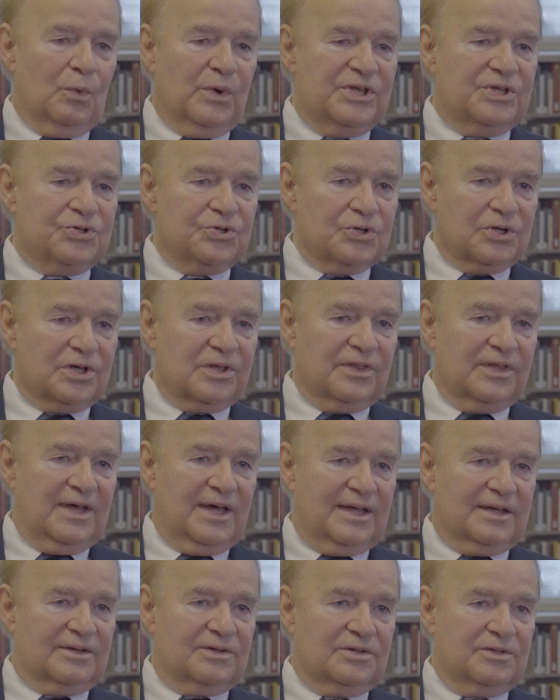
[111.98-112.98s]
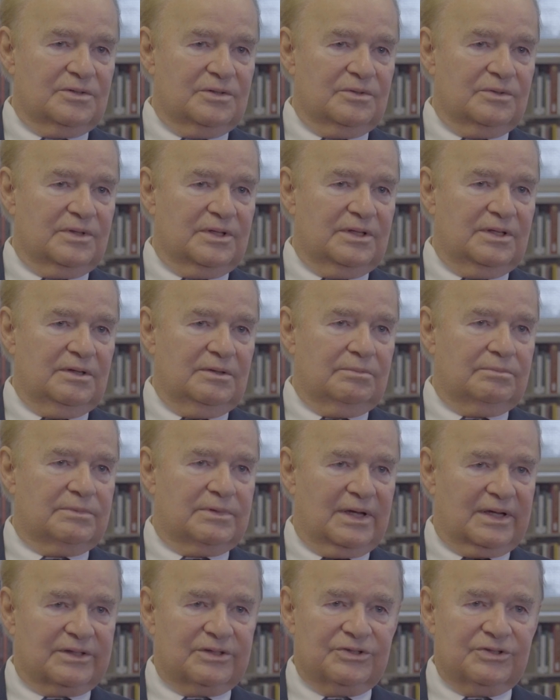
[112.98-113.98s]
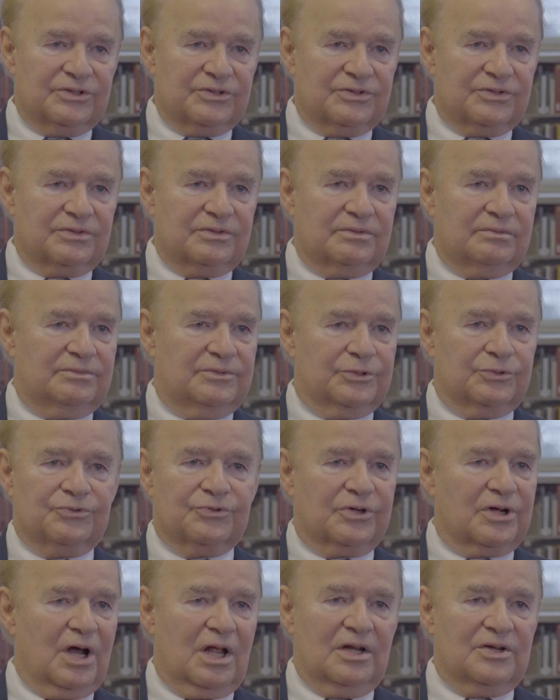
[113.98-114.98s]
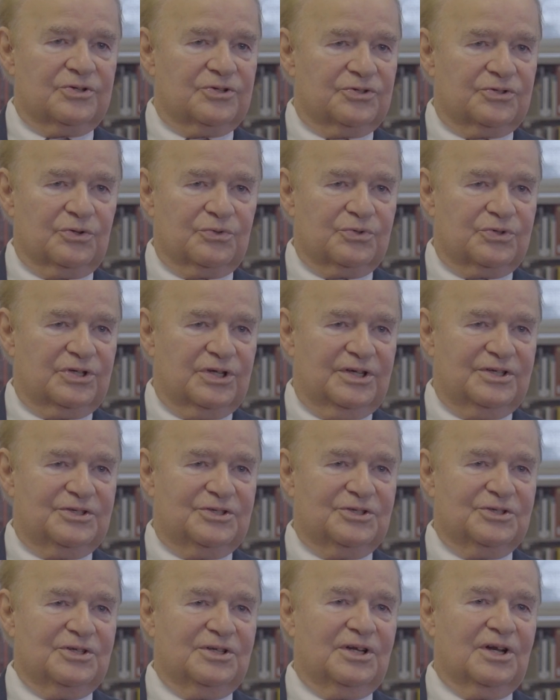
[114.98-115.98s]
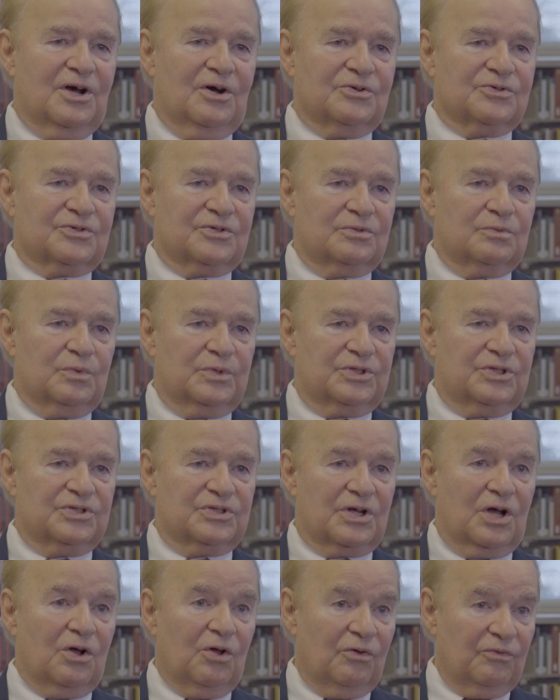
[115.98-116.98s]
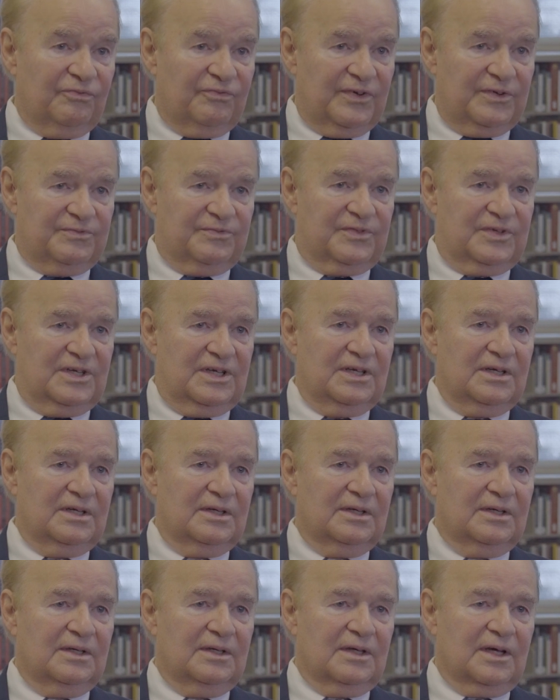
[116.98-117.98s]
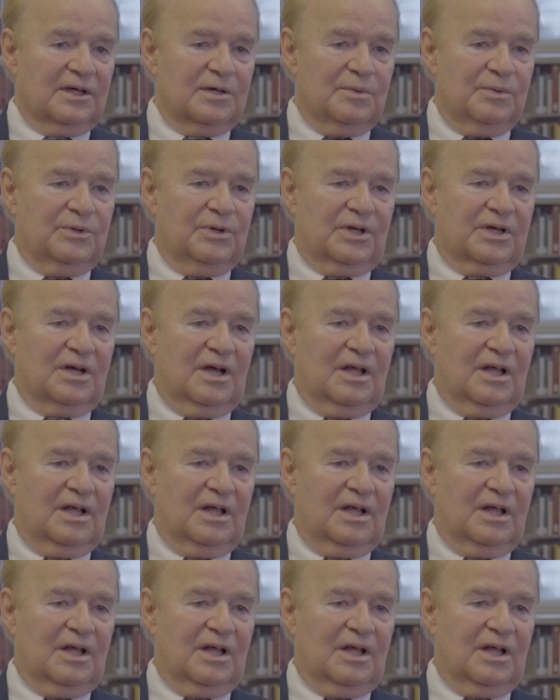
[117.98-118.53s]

We took that to the Texas Junior College Association in Austin, which is all 50 community